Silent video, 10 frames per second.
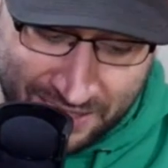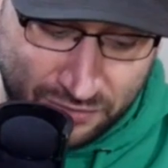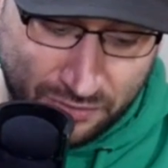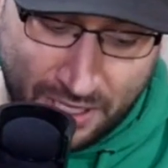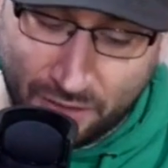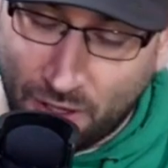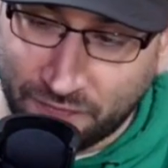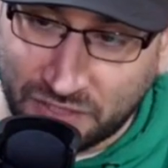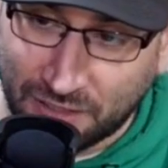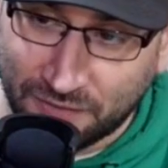do that off
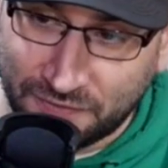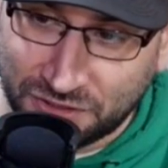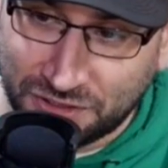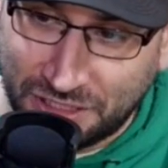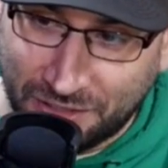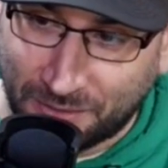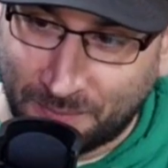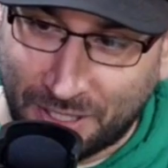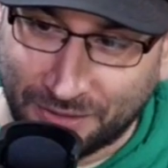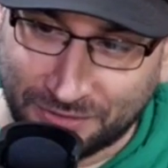television either"
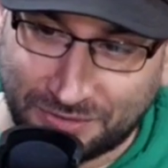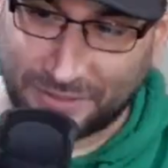policy.